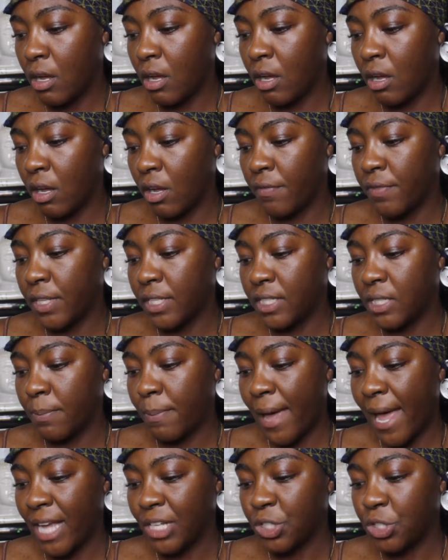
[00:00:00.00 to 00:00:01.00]
of the
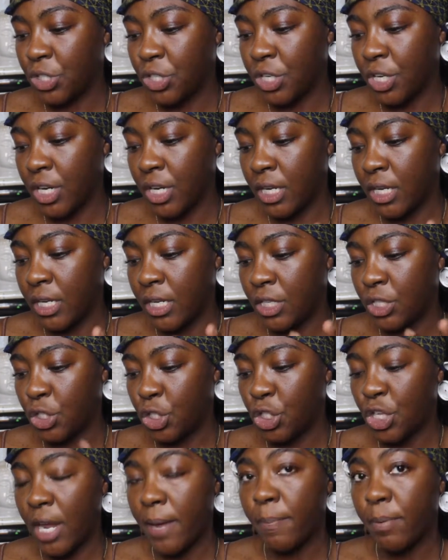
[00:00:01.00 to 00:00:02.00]
Sebastian
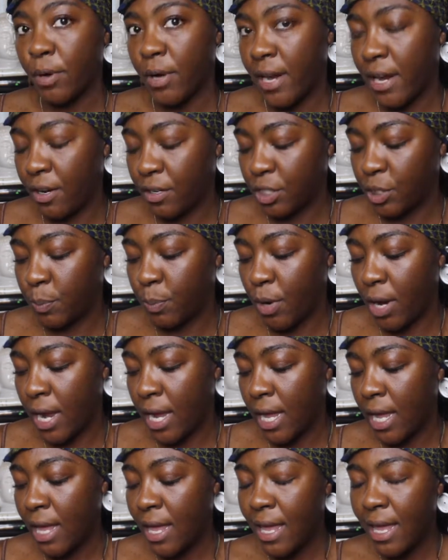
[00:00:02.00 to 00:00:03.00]
Shaper
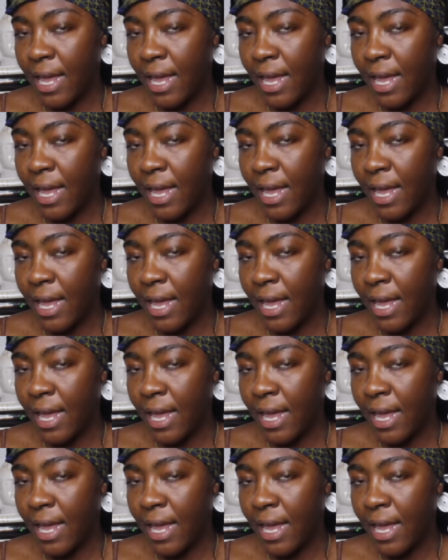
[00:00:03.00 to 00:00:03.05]
hairspray